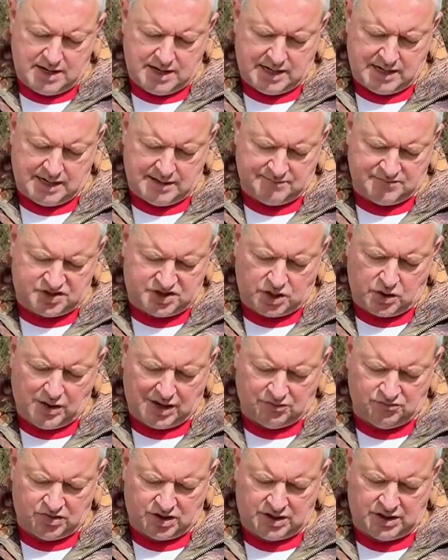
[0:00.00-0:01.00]
Um,
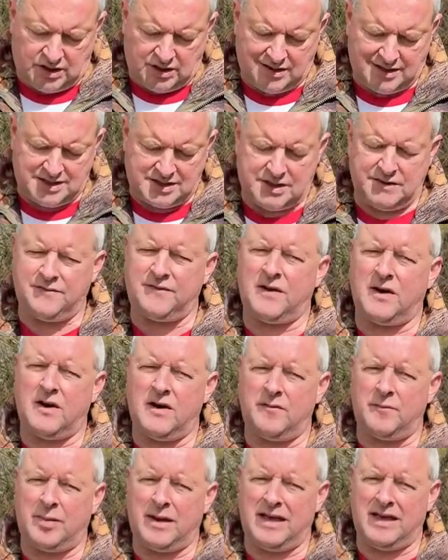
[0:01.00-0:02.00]

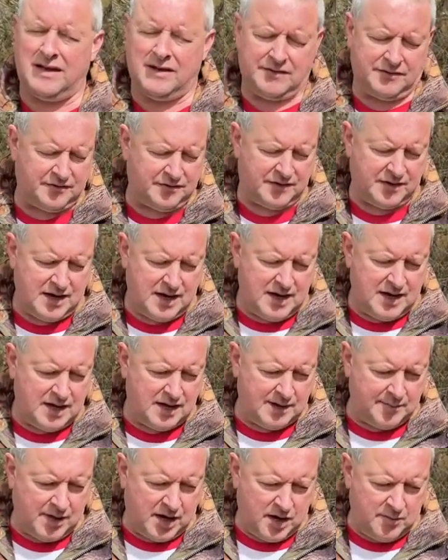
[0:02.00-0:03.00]
295 pounds
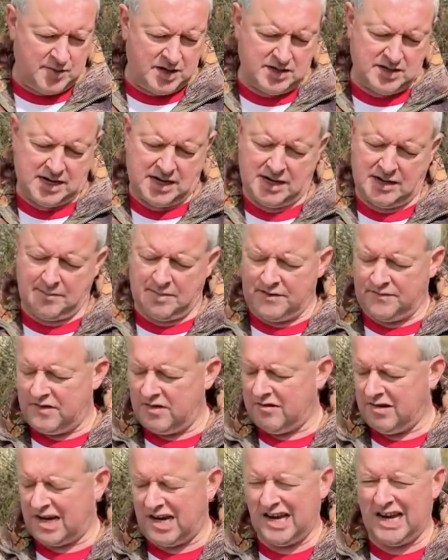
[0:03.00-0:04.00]
at the moment. Um, if
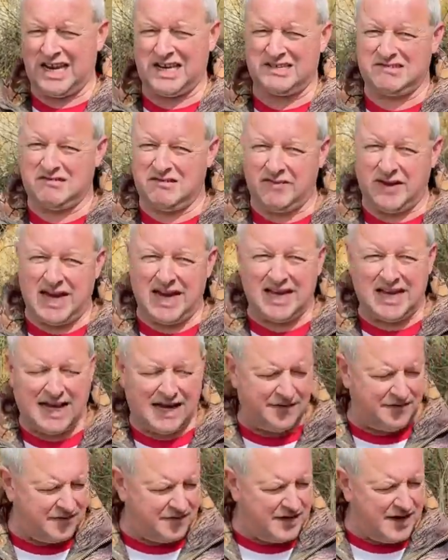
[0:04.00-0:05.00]
you're a collector of air
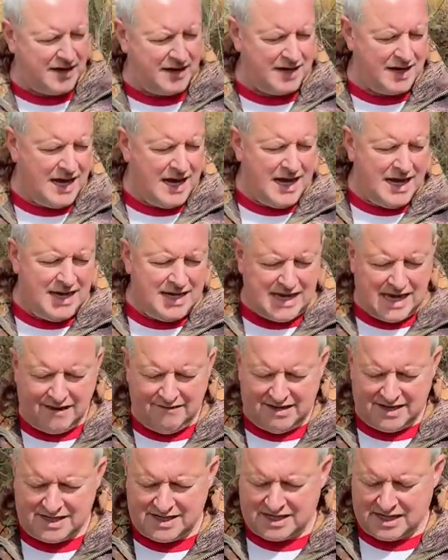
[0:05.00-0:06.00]
guns, then yeah,
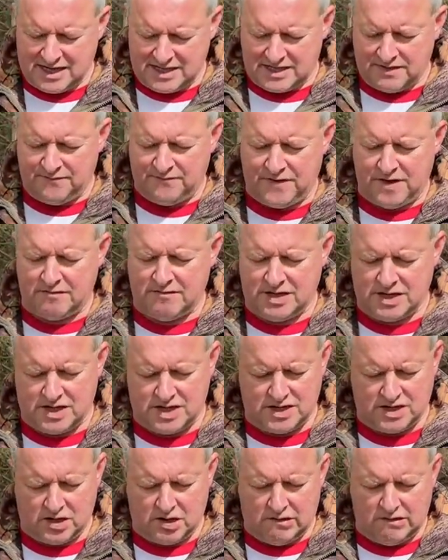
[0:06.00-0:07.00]
it's it's a very
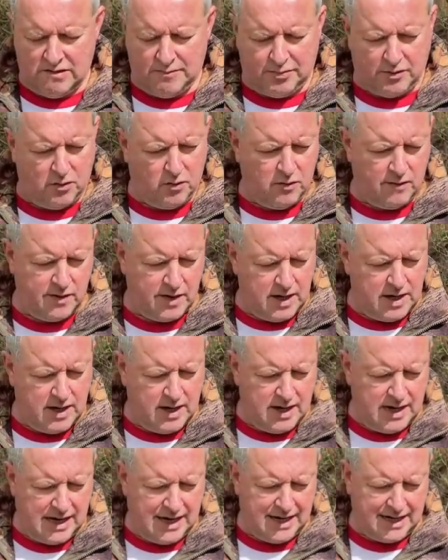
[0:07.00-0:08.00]
desirable
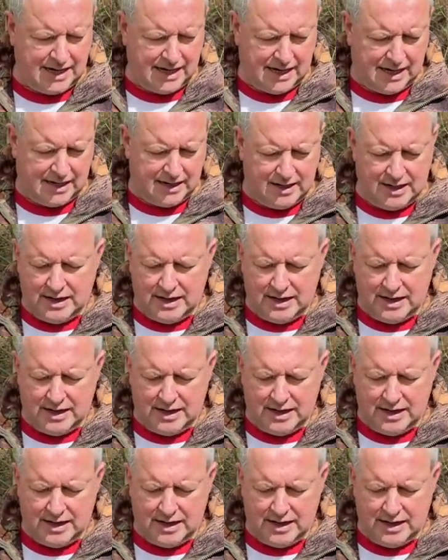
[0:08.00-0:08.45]
air gun